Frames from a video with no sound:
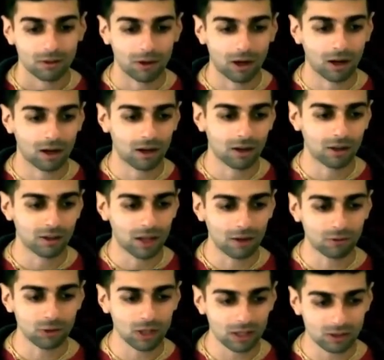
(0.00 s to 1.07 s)

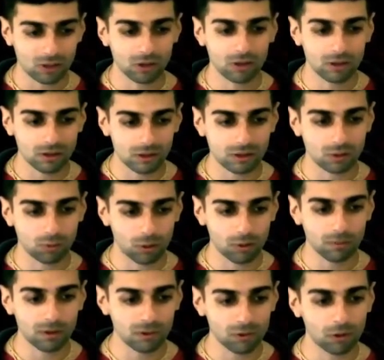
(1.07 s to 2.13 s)
Have you guys heard of this
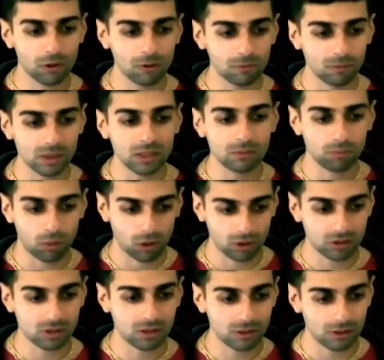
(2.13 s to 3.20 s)
word before? Being
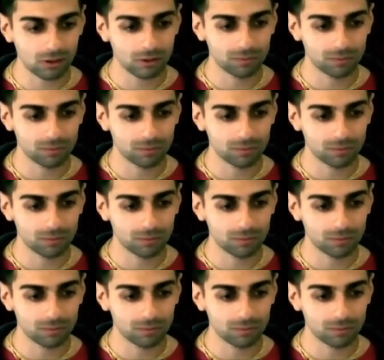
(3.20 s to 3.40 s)
personal?